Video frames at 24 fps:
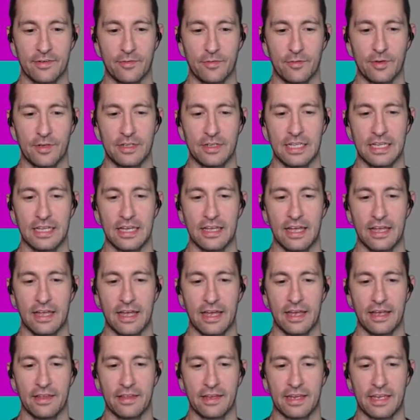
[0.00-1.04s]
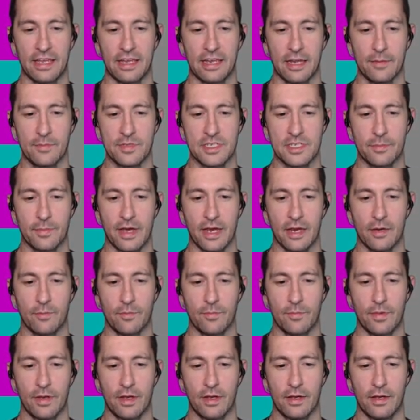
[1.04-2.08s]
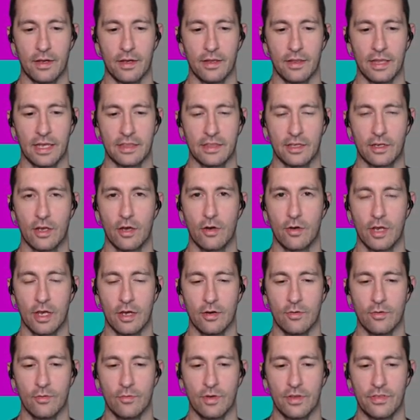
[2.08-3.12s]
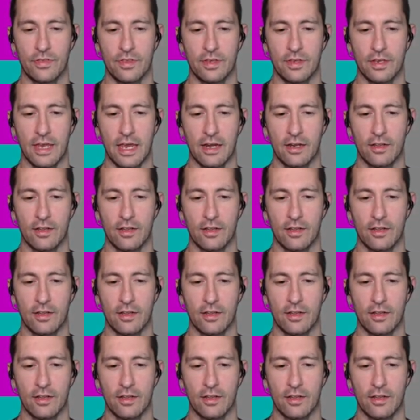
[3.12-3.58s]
Well, it comes to mind like the Coco with the